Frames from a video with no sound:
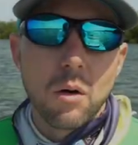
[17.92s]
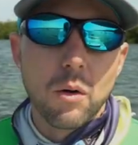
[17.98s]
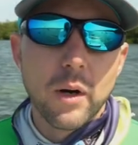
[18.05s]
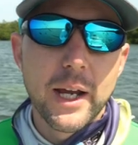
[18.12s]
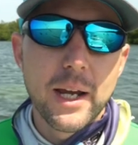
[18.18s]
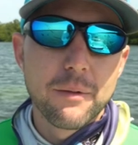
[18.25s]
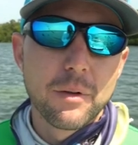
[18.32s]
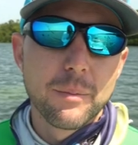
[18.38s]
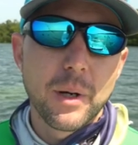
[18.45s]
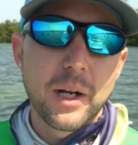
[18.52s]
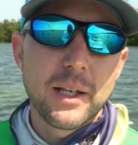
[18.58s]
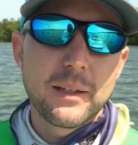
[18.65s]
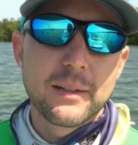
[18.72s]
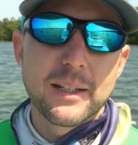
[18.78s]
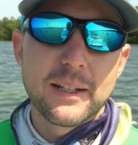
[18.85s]
Well, hey
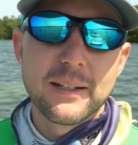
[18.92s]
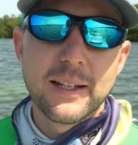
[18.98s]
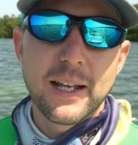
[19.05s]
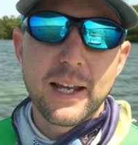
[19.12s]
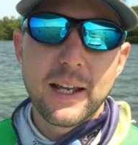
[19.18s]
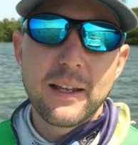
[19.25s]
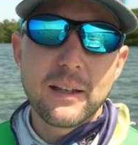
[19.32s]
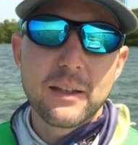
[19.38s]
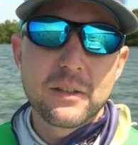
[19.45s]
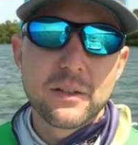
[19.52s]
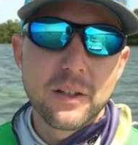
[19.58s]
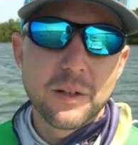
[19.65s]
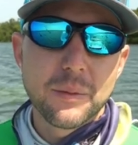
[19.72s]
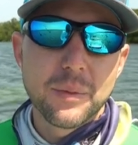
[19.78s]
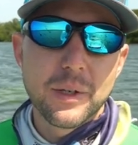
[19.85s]
everybody, today is
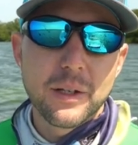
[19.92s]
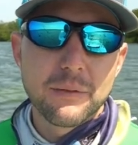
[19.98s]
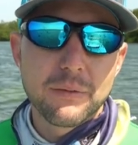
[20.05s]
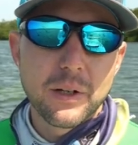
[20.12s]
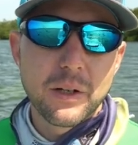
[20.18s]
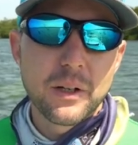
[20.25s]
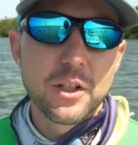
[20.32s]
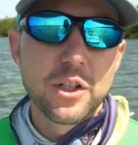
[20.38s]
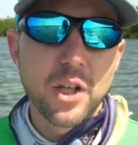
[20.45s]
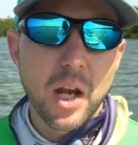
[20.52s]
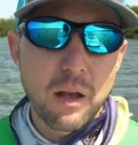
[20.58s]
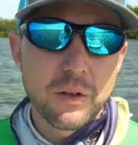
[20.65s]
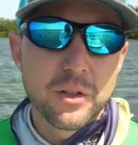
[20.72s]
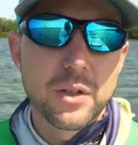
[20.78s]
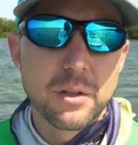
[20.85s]
going to be a very
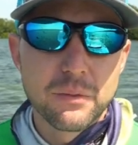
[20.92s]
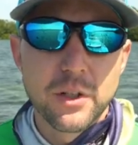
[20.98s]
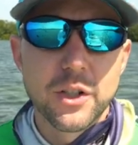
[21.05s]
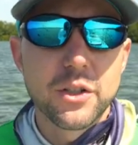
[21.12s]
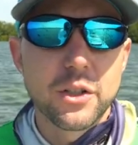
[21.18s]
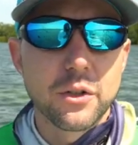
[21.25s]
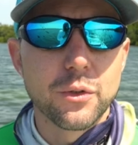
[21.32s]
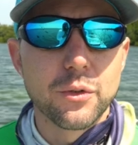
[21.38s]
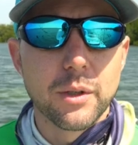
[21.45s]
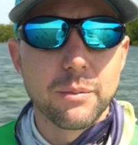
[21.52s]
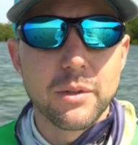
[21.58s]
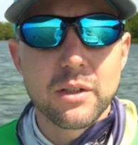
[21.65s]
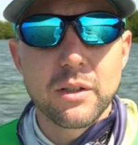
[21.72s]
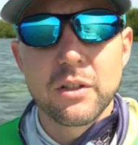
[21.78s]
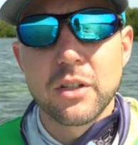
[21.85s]
challenging fishing trip.
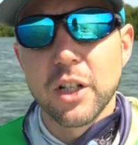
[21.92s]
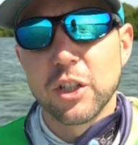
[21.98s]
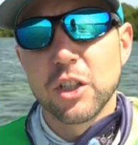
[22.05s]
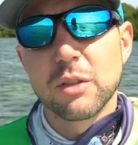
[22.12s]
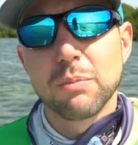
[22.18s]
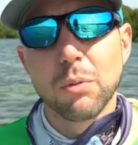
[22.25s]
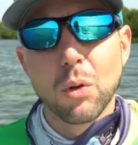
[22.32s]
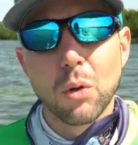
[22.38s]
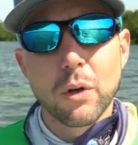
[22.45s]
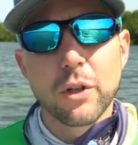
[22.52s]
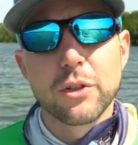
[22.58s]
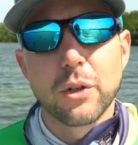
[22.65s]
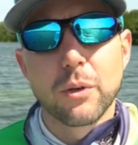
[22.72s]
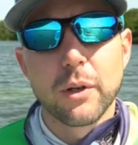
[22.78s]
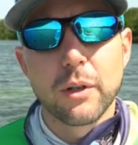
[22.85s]
This is an
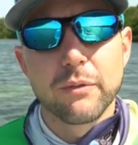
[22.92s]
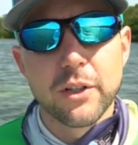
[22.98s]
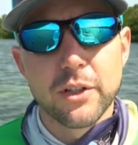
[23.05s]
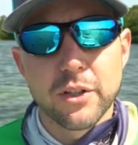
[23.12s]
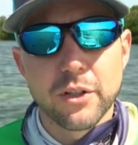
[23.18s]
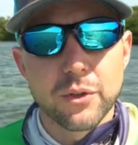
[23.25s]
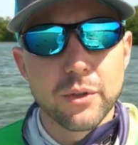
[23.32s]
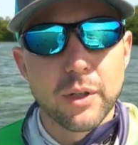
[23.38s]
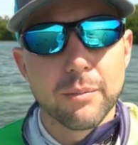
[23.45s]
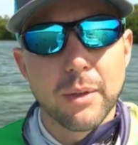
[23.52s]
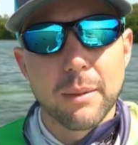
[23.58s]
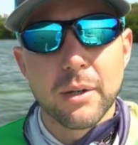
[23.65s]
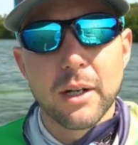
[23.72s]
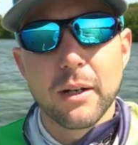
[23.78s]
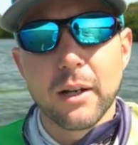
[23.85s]
exploratory fishing trip.
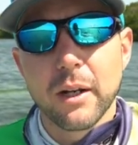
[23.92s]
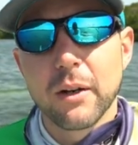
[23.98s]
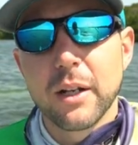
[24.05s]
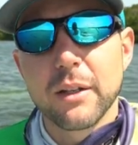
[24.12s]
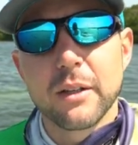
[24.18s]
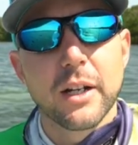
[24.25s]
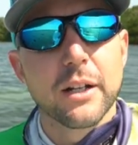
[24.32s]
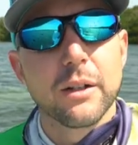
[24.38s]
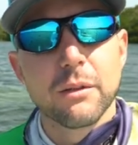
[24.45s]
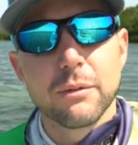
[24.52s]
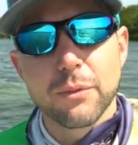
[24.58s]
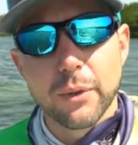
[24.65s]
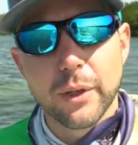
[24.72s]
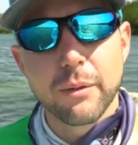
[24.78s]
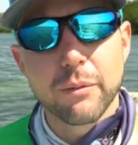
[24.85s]
I'm in an area that I don't
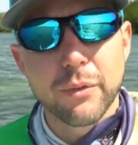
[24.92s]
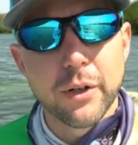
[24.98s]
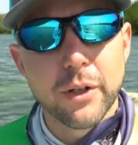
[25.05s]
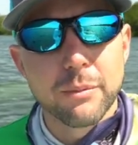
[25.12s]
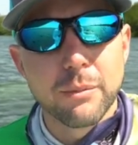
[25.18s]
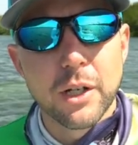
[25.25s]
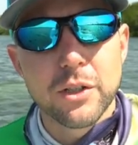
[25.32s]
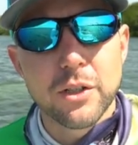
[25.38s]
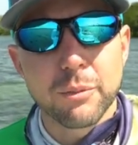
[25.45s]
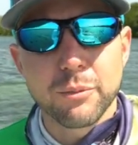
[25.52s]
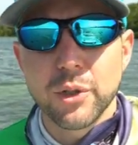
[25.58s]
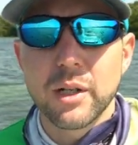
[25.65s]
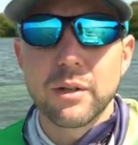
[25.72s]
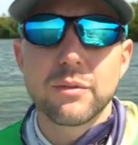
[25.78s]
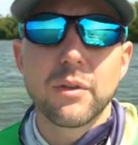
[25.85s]
frequent very much. I'm
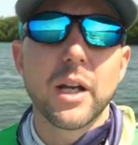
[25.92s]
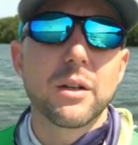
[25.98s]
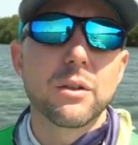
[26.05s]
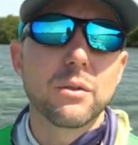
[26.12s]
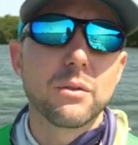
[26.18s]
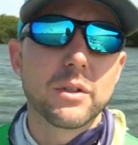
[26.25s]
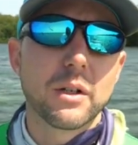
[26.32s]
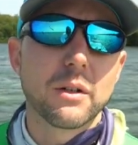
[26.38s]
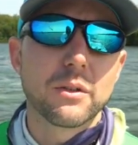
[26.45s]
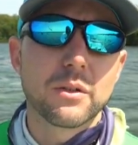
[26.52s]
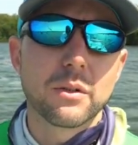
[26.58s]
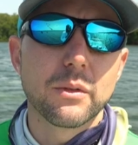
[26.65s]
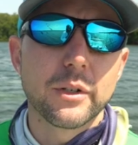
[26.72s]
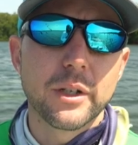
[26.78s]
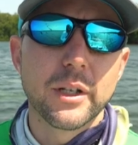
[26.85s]
trying to find new
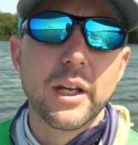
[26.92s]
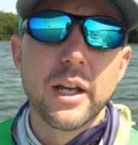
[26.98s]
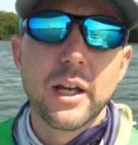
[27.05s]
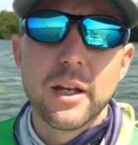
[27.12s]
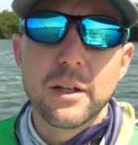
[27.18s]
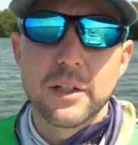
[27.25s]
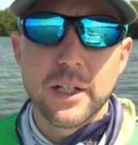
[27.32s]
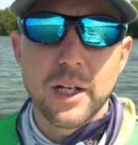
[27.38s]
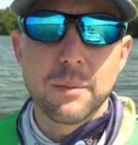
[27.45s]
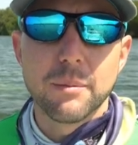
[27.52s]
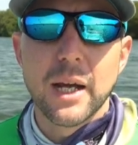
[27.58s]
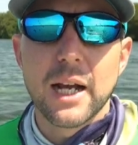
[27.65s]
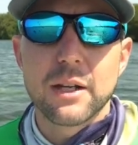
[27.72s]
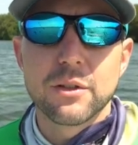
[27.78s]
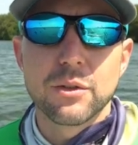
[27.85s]
territory to come
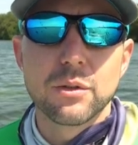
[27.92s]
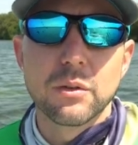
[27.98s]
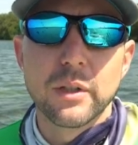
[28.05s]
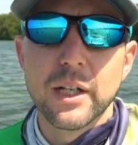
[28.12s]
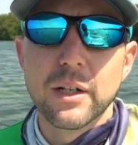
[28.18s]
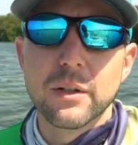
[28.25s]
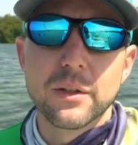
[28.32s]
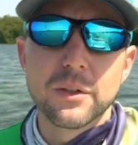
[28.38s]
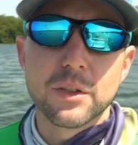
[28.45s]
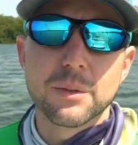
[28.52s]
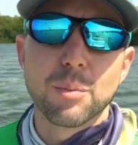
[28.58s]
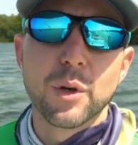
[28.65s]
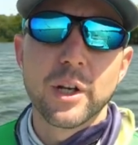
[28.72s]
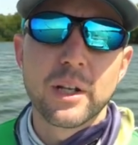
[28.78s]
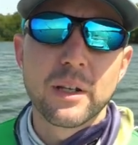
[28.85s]
back to later in the
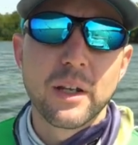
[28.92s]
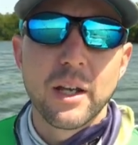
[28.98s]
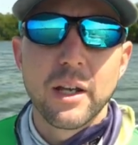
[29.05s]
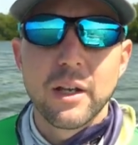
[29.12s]
spring.